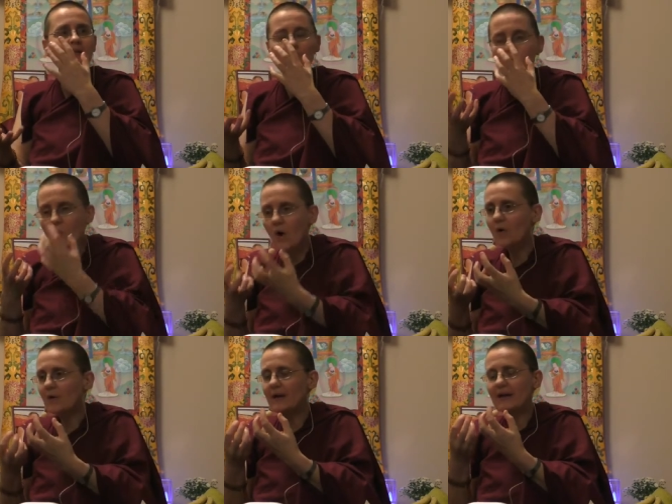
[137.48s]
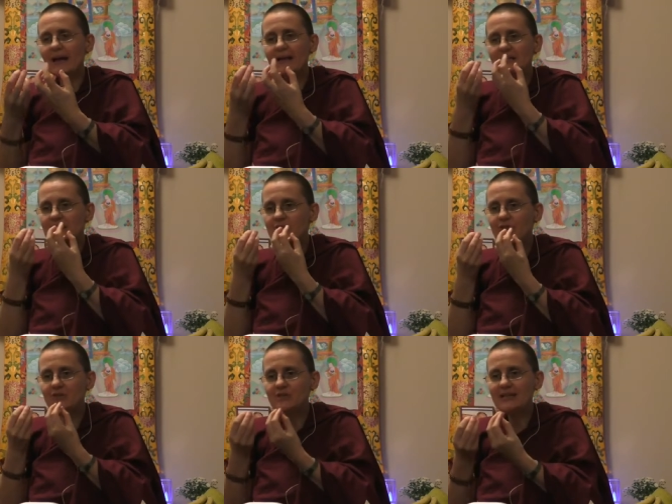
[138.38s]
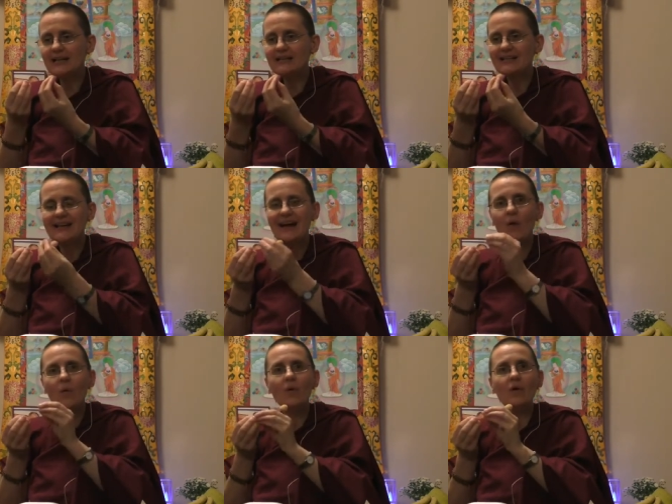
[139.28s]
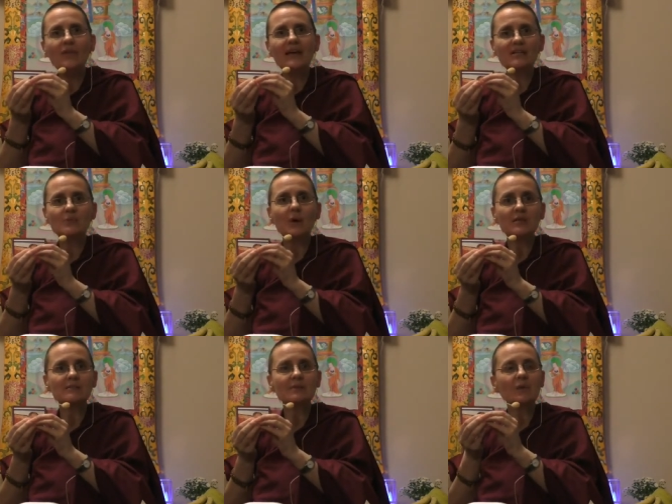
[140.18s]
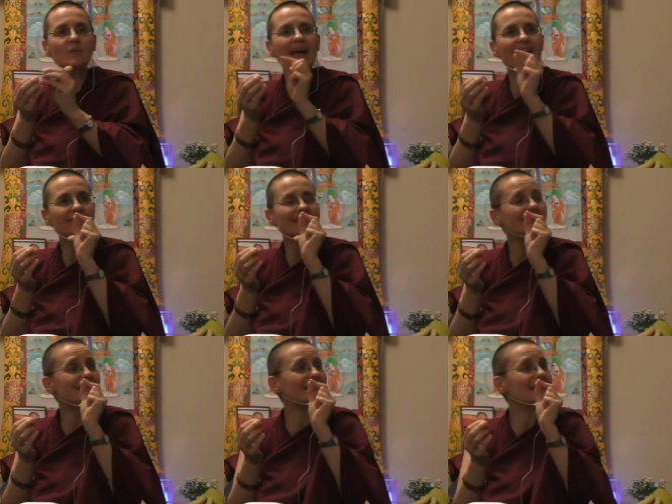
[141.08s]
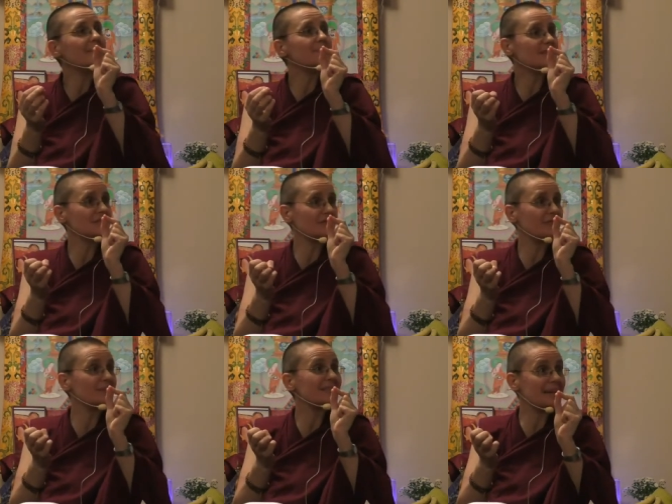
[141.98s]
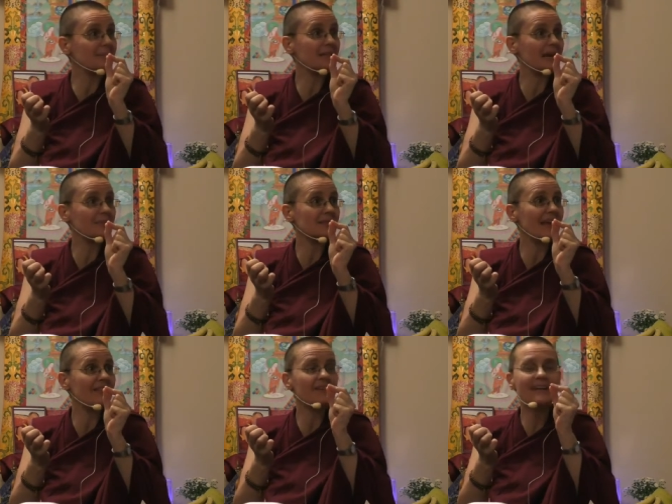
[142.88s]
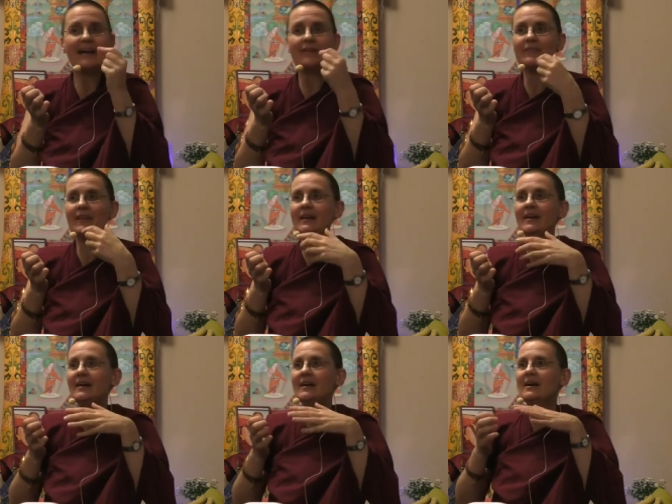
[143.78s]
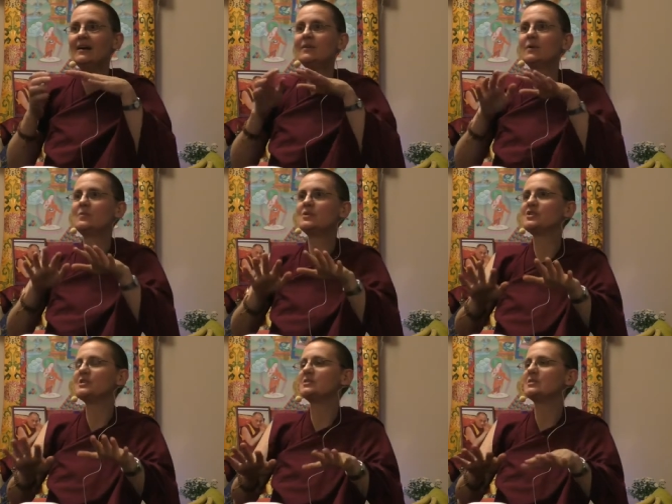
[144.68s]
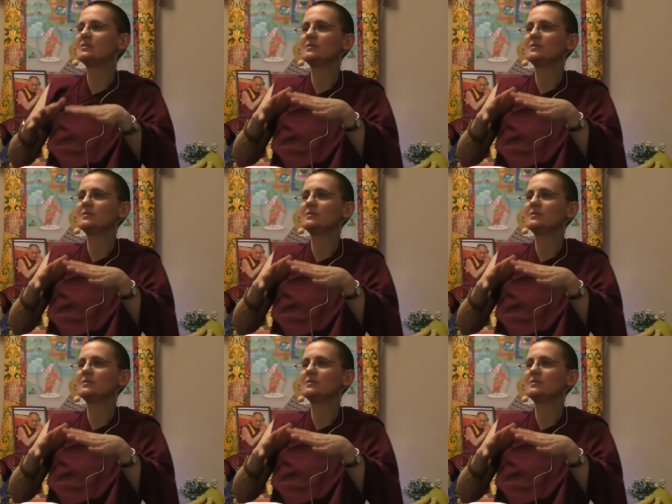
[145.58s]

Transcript: worry and discontent, all that is possible, and we have little glimpses of them sometimes, every now and then, when we're just,